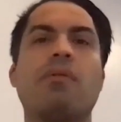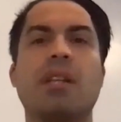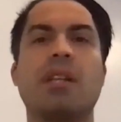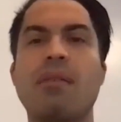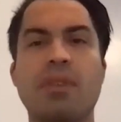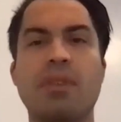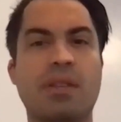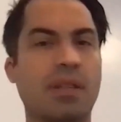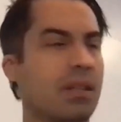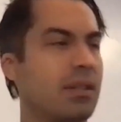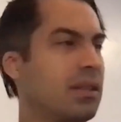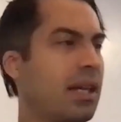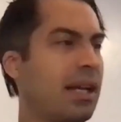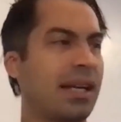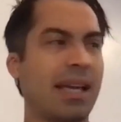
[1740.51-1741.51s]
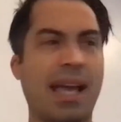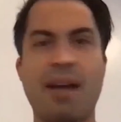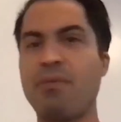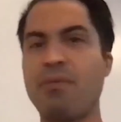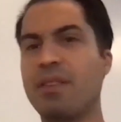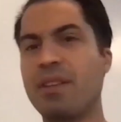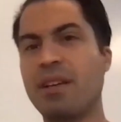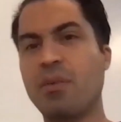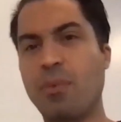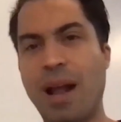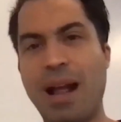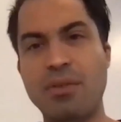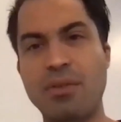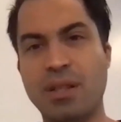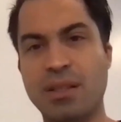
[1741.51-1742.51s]
in everything, like everything
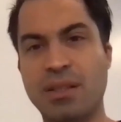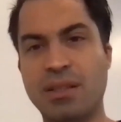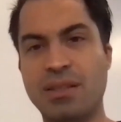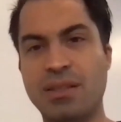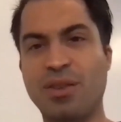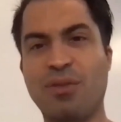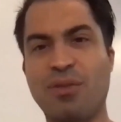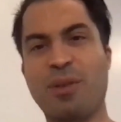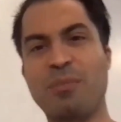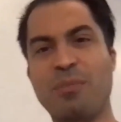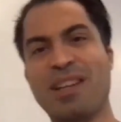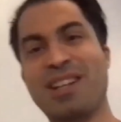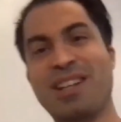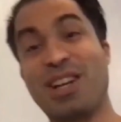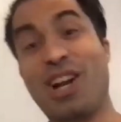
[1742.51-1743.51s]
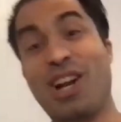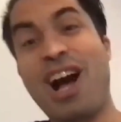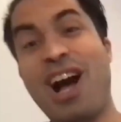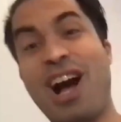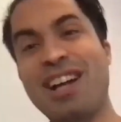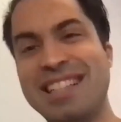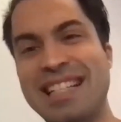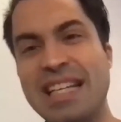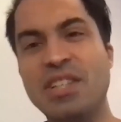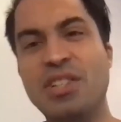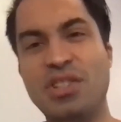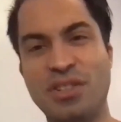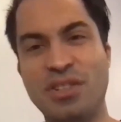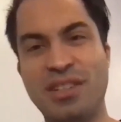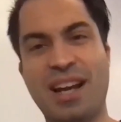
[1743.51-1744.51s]
around us, from the cotton
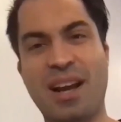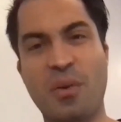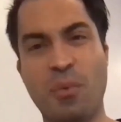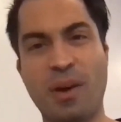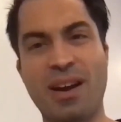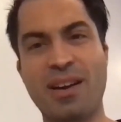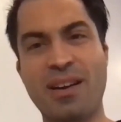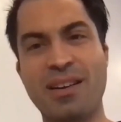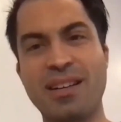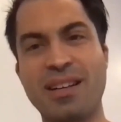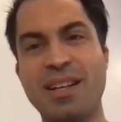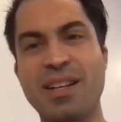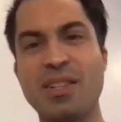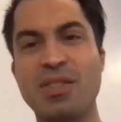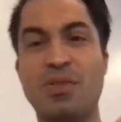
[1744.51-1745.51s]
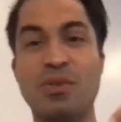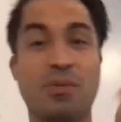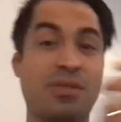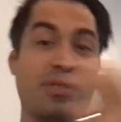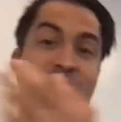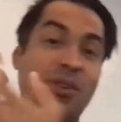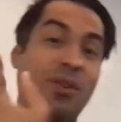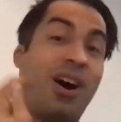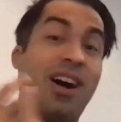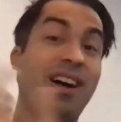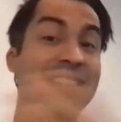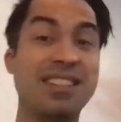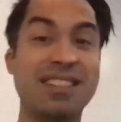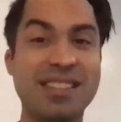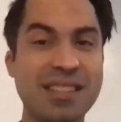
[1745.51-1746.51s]
t-shirt that I wear to,
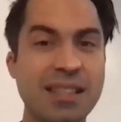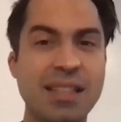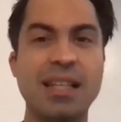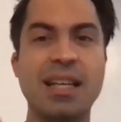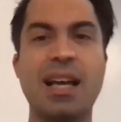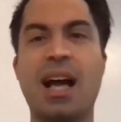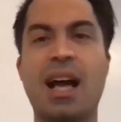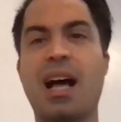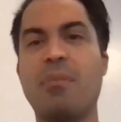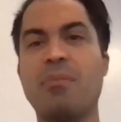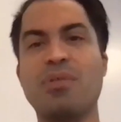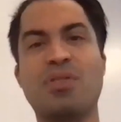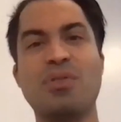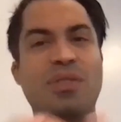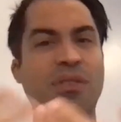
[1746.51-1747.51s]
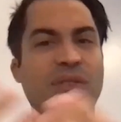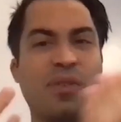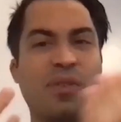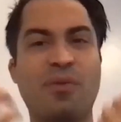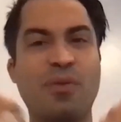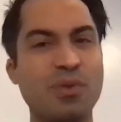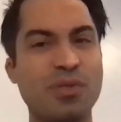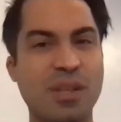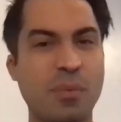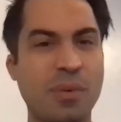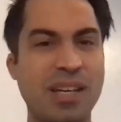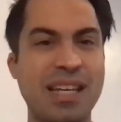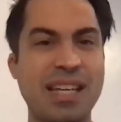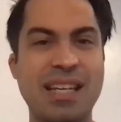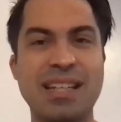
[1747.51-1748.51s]
us, to the foods that we
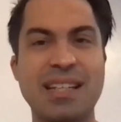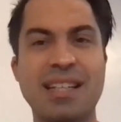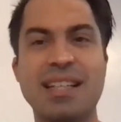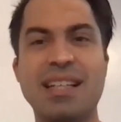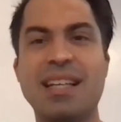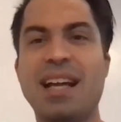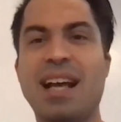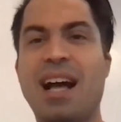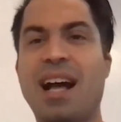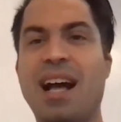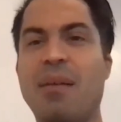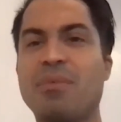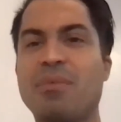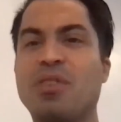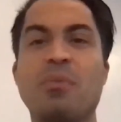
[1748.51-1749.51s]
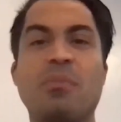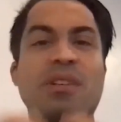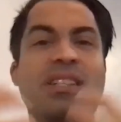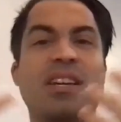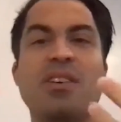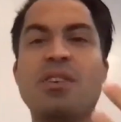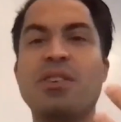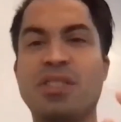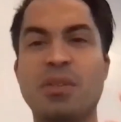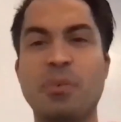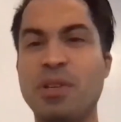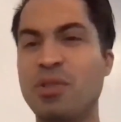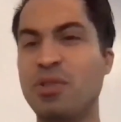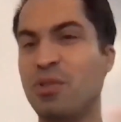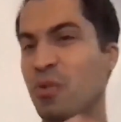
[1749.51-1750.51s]
eat, to the materials that we
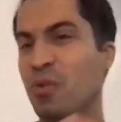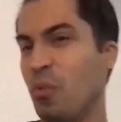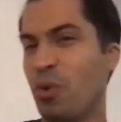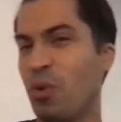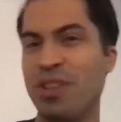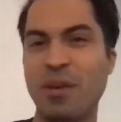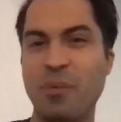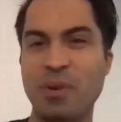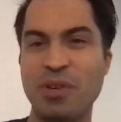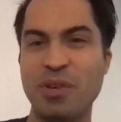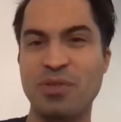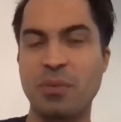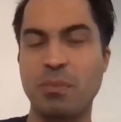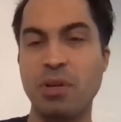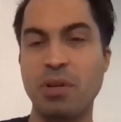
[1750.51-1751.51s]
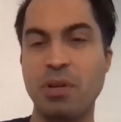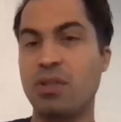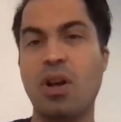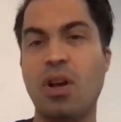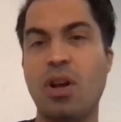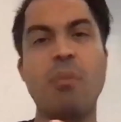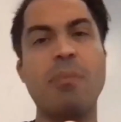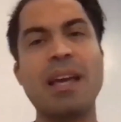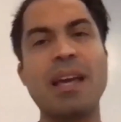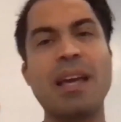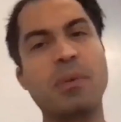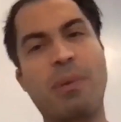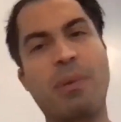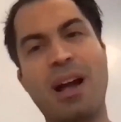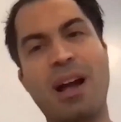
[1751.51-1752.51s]
use, the wood that we use to build. It's all made
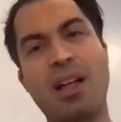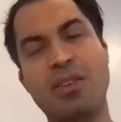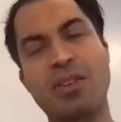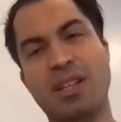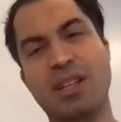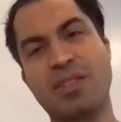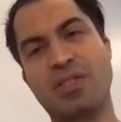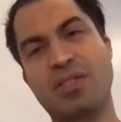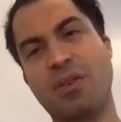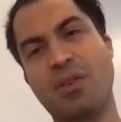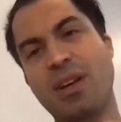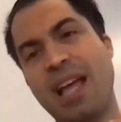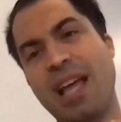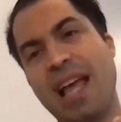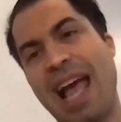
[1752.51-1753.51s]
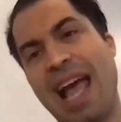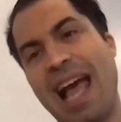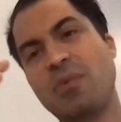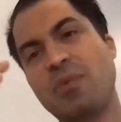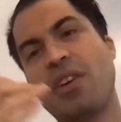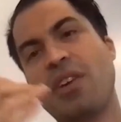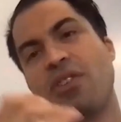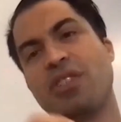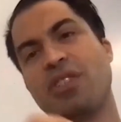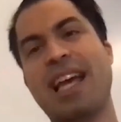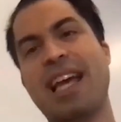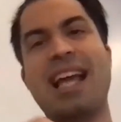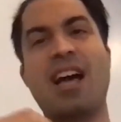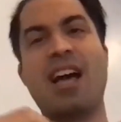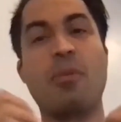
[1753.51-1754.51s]
with biology. And so as we
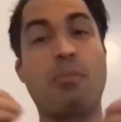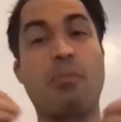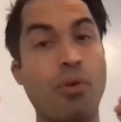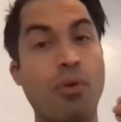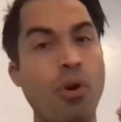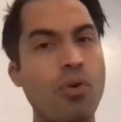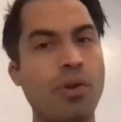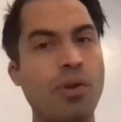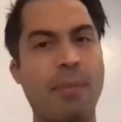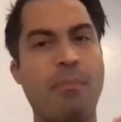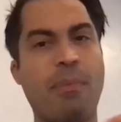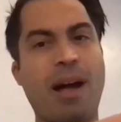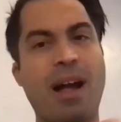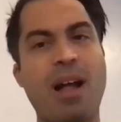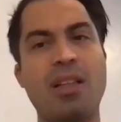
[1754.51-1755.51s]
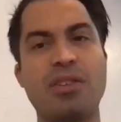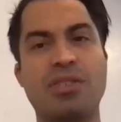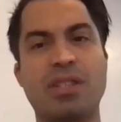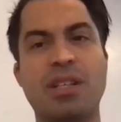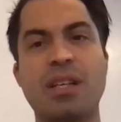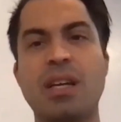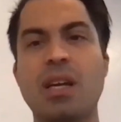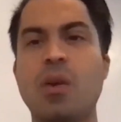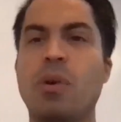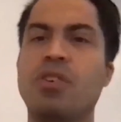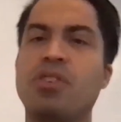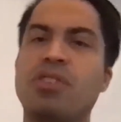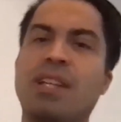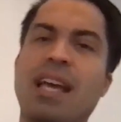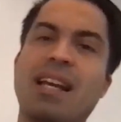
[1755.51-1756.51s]
understand how to program biology, we
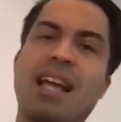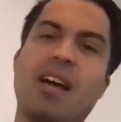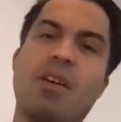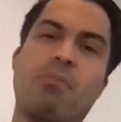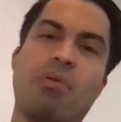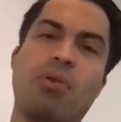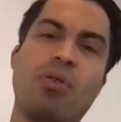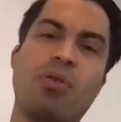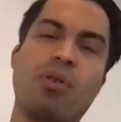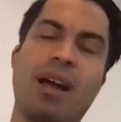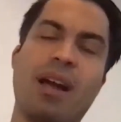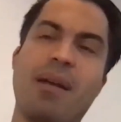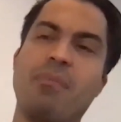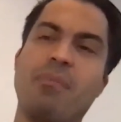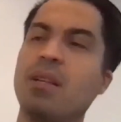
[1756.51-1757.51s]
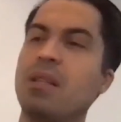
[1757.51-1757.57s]
understand how to program